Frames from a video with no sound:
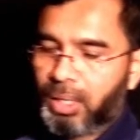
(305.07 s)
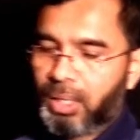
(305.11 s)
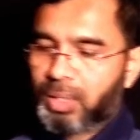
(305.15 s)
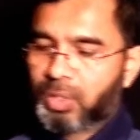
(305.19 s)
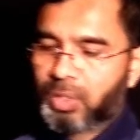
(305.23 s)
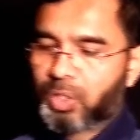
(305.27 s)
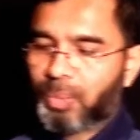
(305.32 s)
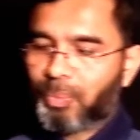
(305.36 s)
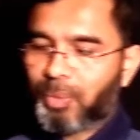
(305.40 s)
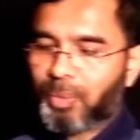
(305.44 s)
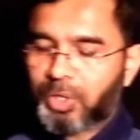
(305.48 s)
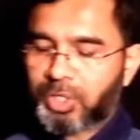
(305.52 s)

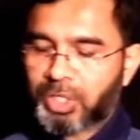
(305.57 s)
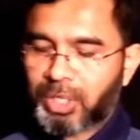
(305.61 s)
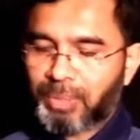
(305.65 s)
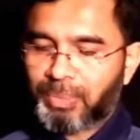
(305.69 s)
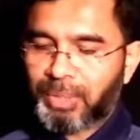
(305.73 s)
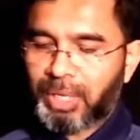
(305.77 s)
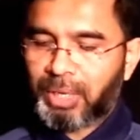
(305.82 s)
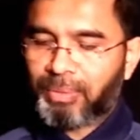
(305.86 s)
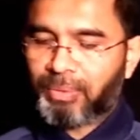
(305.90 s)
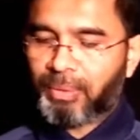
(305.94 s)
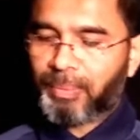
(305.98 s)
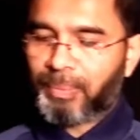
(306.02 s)
So most of
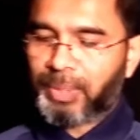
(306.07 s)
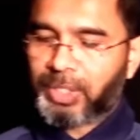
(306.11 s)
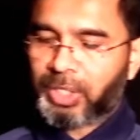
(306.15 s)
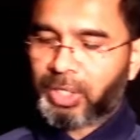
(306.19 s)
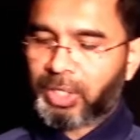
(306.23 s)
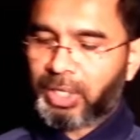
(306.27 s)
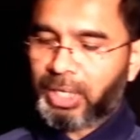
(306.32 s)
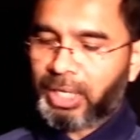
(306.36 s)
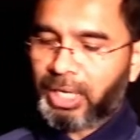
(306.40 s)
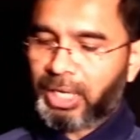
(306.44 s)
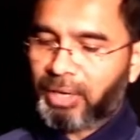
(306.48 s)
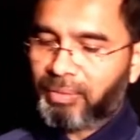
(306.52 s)
the information
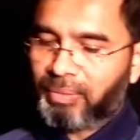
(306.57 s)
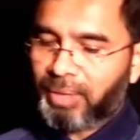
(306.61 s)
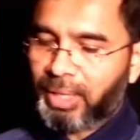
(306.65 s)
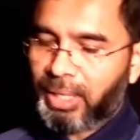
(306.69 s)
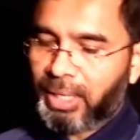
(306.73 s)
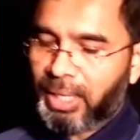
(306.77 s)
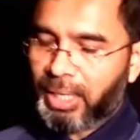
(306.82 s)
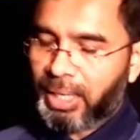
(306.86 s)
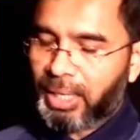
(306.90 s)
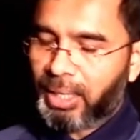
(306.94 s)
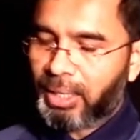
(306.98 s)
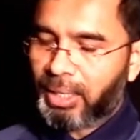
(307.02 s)
are given
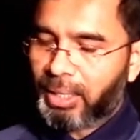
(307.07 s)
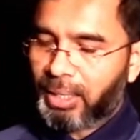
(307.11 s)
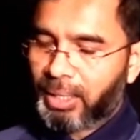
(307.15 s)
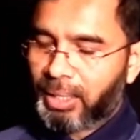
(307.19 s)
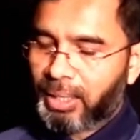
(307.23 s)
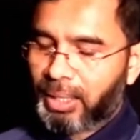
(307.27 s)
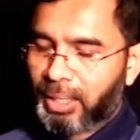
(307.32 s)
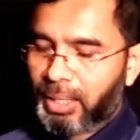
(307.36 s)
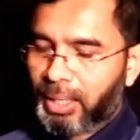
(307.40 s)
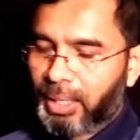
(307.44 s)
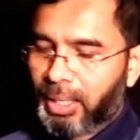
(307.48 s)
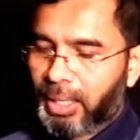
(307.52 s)
here
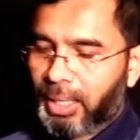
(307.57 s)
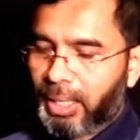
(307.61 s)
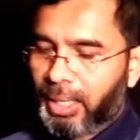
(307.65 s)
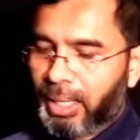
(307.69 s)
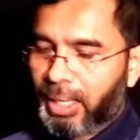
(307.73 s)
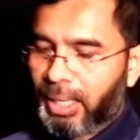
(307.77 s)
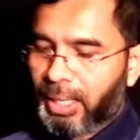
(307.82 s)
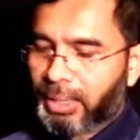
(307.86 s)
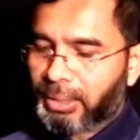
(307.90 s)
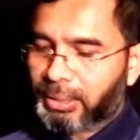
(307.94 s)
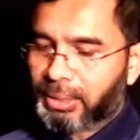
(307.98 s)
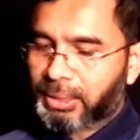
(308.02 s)

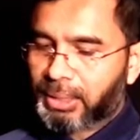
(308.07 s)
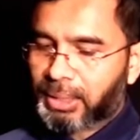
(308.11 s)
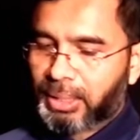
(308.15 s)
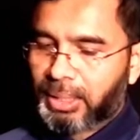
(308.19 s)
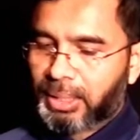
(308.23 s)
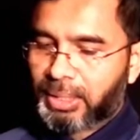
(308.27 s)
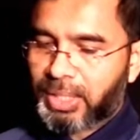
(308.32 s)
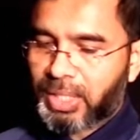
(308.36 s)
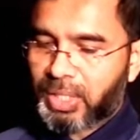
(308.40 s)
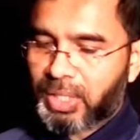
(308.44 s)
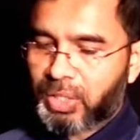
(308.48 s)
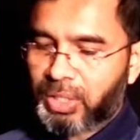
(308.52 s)
and
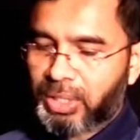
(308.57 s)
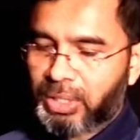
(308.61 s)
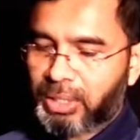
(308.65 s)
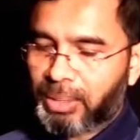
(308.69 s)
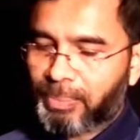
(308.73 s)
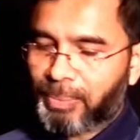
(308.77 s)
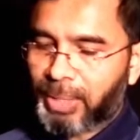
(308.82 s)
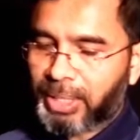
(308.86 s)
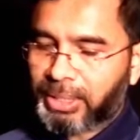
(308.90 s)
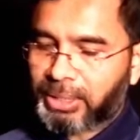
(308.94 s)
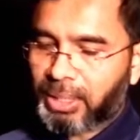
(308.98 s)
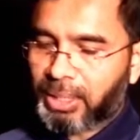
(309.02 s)
just to
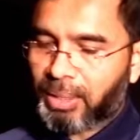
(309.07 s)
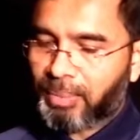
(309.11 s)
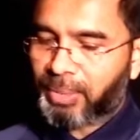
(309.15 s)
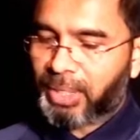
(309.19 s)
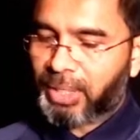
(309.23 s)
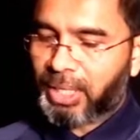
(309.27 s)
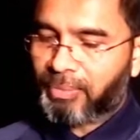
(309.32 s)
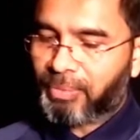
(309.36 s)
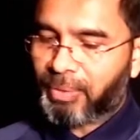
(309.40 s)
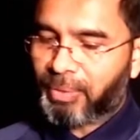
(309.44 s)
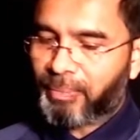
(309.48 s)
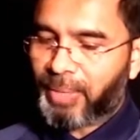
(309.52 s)
interpret some of the
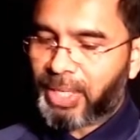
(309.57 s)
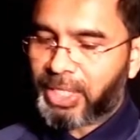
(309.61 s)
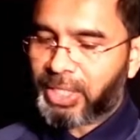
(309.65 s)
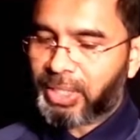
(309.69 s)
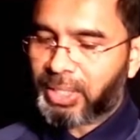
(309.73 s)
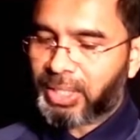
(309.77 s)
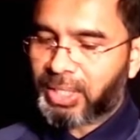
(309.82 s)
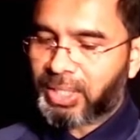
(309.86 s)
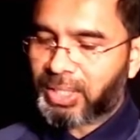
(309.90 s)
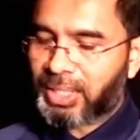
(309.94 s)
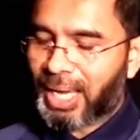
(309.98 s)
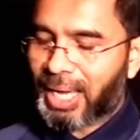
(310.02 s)
information
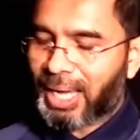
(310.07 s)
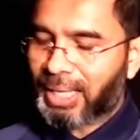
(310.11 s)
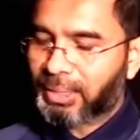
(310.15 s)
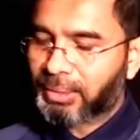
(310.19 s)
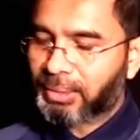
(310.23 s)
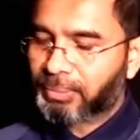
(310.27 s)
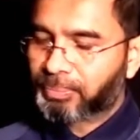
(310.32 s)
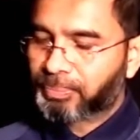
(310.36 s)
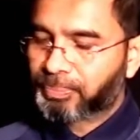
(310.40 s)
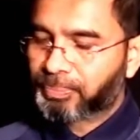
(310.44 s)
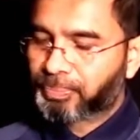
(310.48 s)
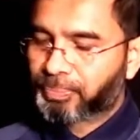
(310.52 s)
is that
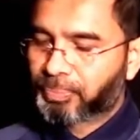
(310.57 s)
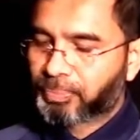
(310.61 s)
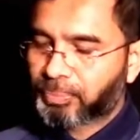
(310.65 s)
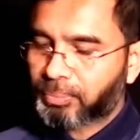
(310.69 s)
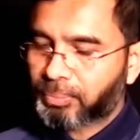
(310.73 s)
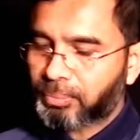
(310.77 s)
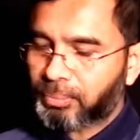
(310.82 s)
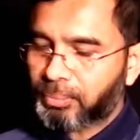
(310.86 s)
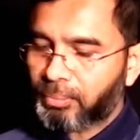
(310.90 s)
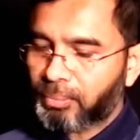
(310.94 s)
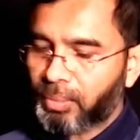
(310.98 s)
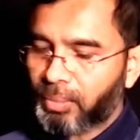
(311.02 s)

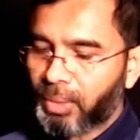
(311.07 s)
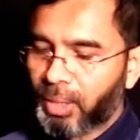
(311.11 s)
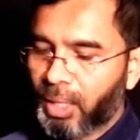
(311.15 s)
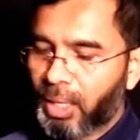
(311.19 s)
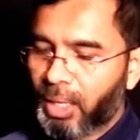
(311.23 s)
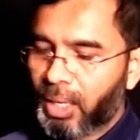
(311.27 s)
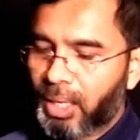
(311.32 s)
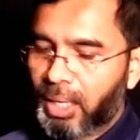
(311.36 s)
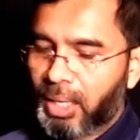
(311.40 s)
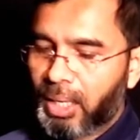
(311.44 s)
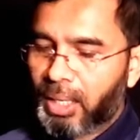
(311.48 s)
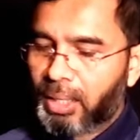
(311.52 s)

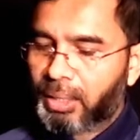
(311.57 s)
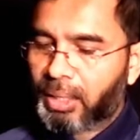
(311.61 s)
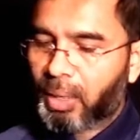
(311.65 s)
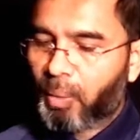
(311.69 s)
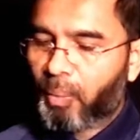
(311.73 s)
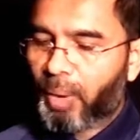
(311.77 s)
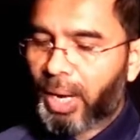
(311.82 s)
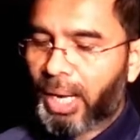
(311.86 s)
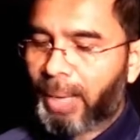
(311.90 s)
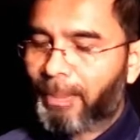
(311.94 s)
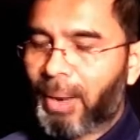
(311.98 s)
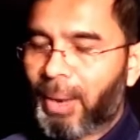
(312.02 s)
the
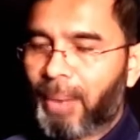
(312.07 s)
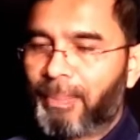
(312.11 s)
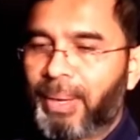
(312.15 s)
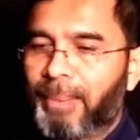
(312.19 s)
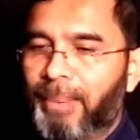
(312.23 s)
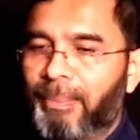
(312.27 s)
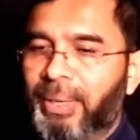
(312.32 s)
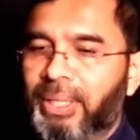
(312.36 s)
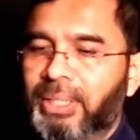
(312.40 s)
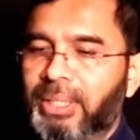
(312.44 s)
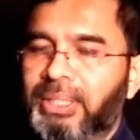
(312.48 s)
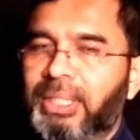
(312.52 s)
wet bulb
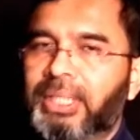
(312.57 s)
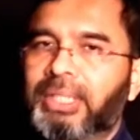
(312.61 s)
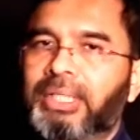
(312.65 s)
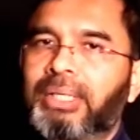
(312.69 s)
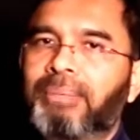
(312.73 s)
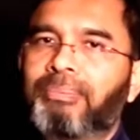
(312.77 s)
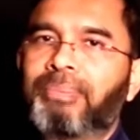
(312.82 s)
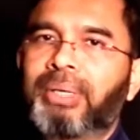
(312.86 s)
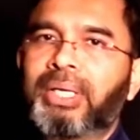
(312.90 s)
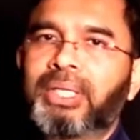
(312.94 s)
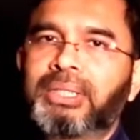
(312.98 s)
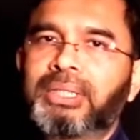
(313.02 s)
temperature is the
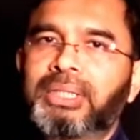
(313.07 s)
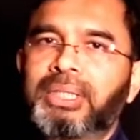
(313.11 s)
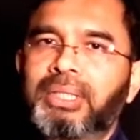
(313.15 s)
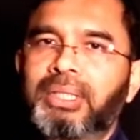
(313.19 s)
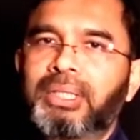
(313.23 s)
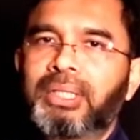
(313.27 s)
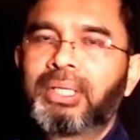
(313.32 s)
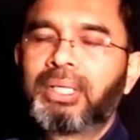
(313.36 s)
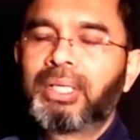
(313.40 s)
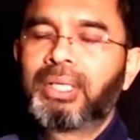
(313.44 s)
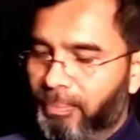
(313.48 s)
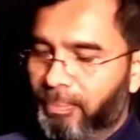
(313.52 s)

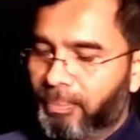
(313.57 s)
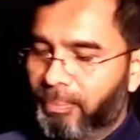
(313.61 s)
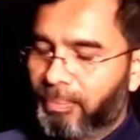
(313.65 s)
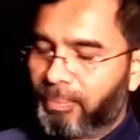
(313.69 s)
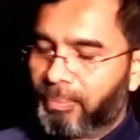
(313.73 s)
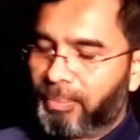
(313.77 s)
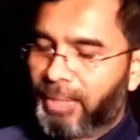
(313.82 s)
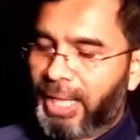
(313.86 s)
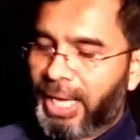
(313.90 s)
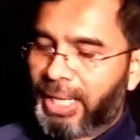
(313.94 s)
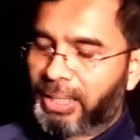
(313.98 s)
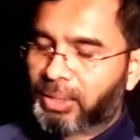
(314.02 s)
temperature
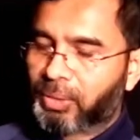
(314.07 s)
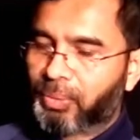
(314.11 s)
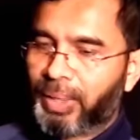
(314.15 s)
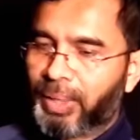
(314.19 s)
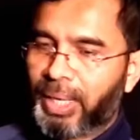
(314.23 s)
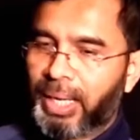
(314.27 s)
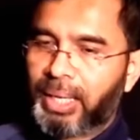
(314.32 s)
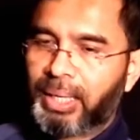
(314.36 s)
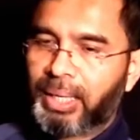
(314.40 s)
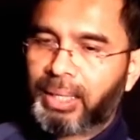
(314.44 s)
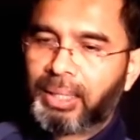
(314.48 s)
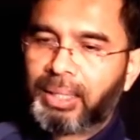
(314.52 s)
that
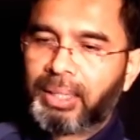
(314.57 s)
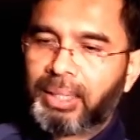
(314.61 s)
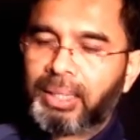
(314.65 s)
when